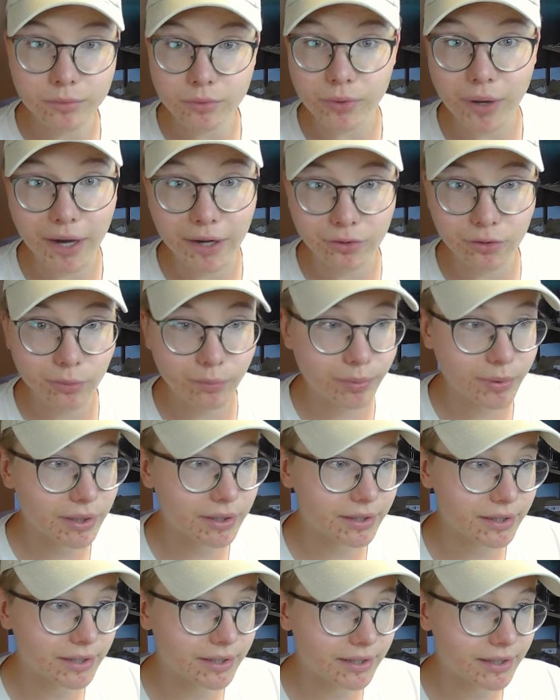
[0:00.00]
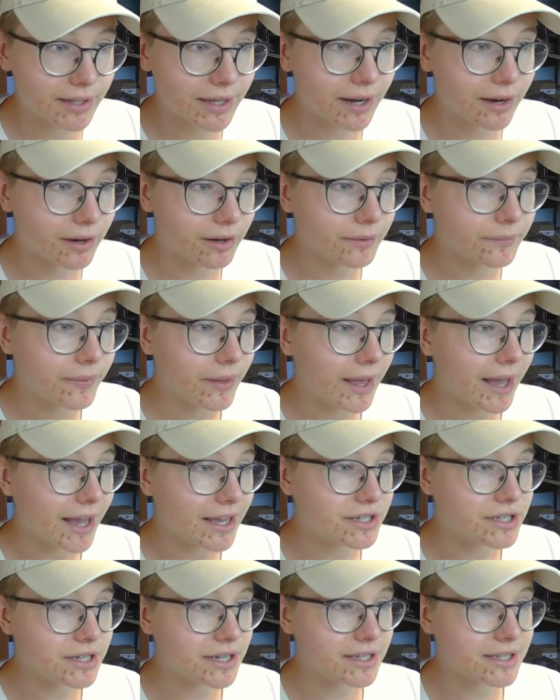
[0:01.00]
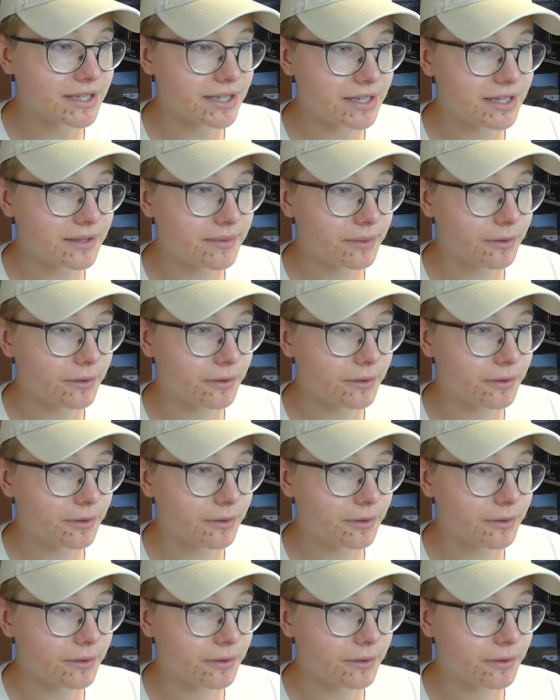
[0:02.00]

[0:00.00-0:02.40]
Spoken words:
trying to print in the air, as you can see,